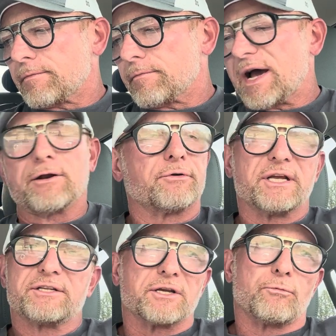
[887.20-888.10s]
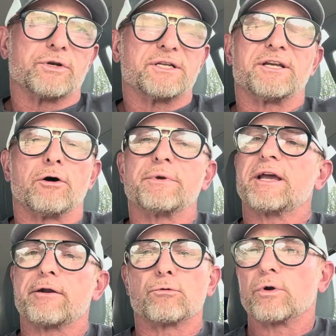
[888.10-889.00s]
I don't need someone to tell me
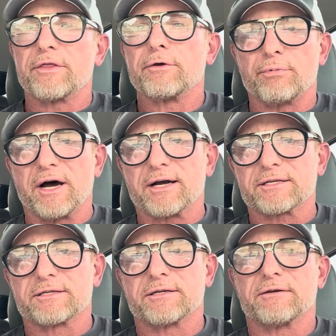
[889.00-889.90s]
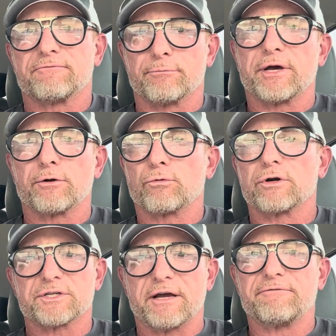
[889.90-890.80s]
how to run the box. For better or
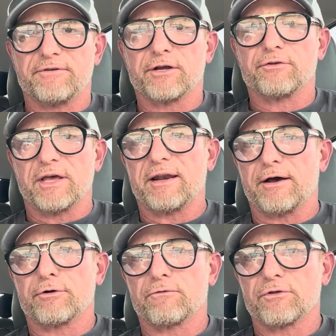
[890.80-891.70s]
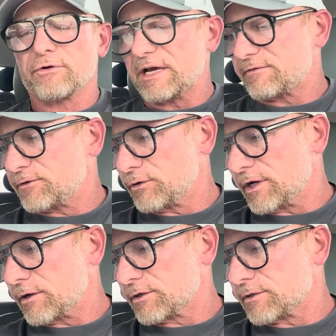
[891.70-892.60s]
worse, I figured that out over the last few
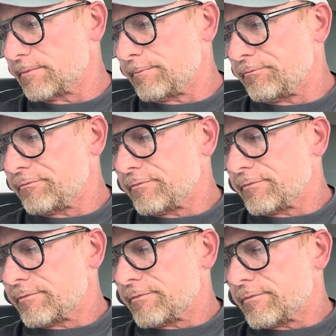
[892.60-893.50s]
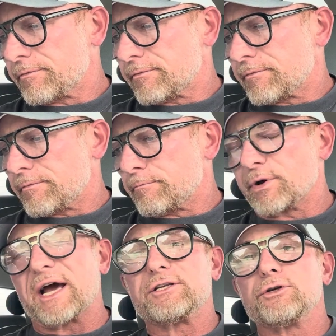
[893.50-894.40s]
years.
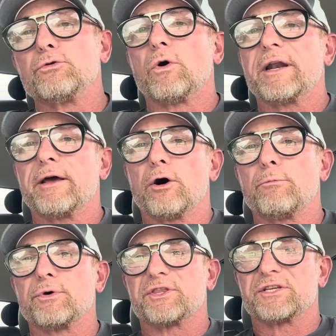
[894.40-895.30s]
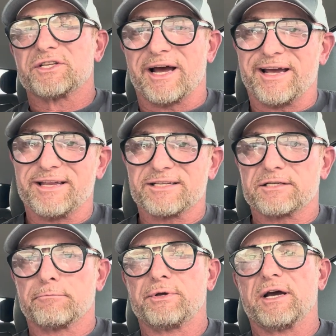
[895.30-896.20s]
But I do want help with the
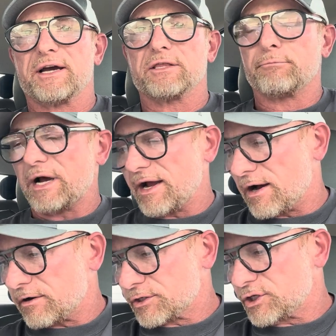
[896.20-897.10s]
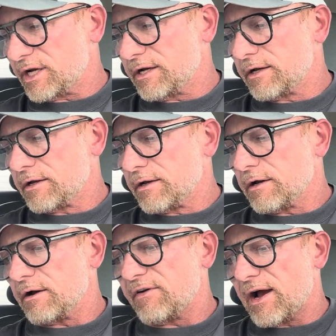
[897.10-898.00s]
science behind the biology
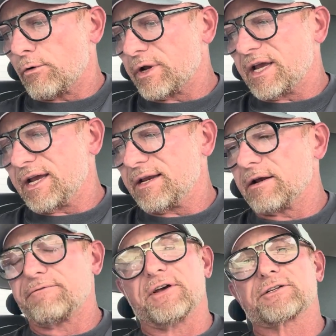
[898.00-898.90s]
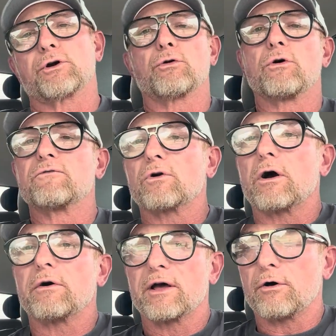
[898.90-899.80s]
of how we eat affects our
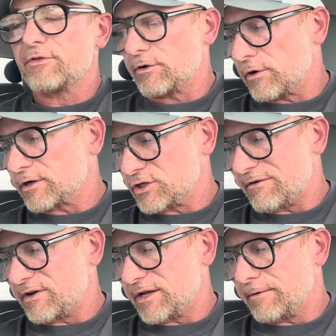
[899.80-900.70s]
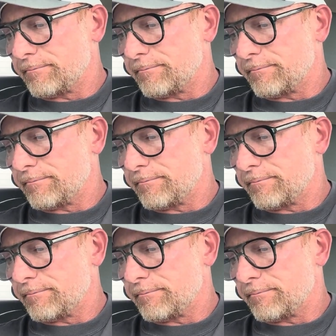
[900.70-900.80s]
overall health and longevity.